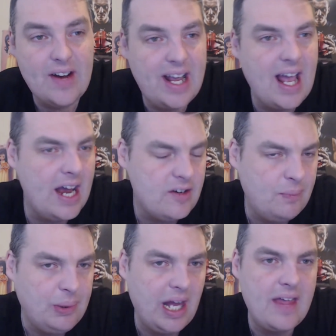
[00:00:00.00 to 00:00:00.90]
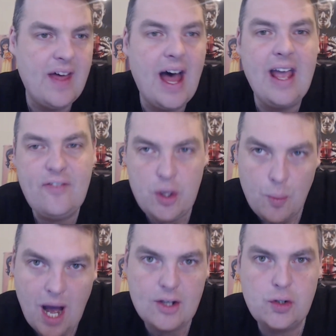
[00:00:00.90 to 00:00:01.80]
And a kind of player that, if
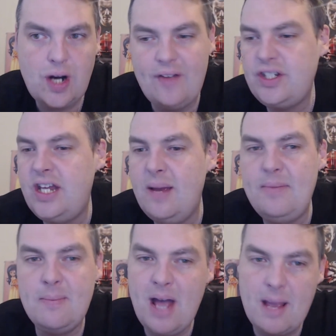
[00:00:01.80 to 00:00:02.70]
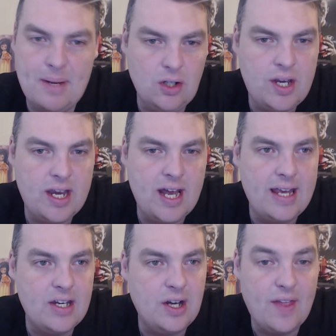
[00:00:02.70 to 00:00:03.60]
you are drafting him, you may be looking at,
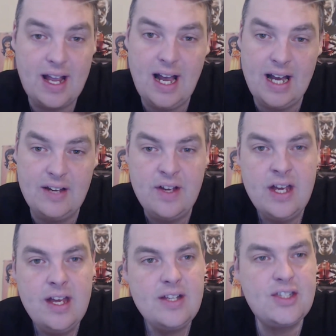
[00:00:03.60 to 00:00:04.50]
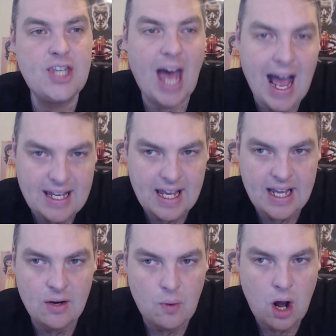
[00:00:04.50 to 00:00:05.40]
you know, that kind of
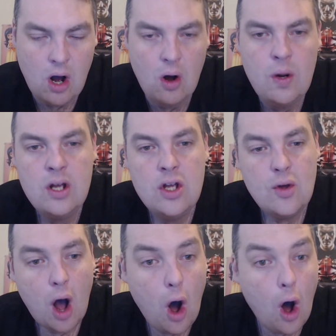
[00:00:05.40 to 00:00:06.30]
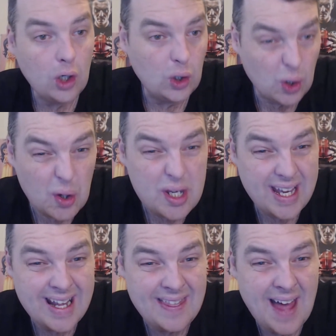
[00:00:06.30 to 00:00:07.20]
tagging role or
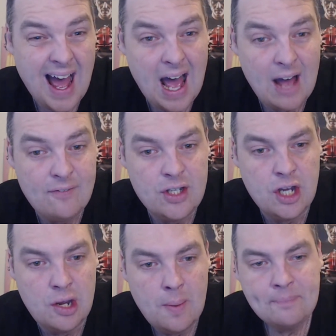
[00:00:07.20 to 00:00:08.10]
looking in that avenue.